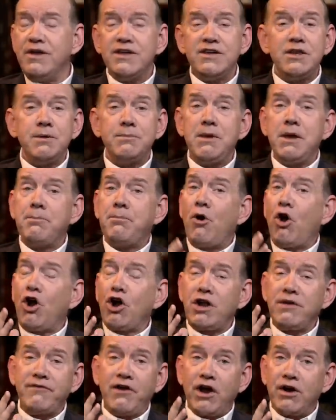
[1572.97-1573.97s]
to be a part
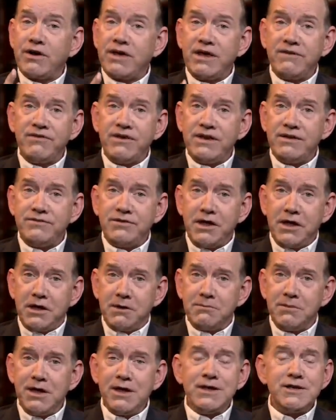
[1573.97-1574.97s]
of our giving
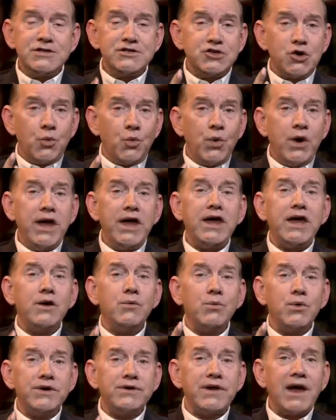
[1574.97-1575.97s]
team so we can
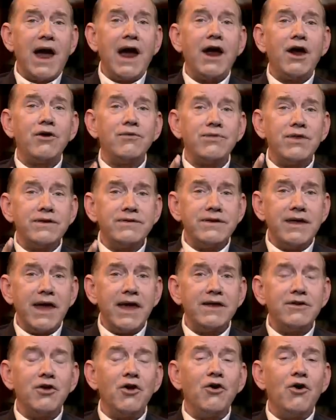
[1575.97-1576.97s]
retire the
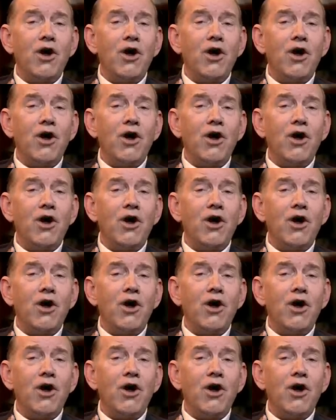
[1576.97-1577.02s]
debt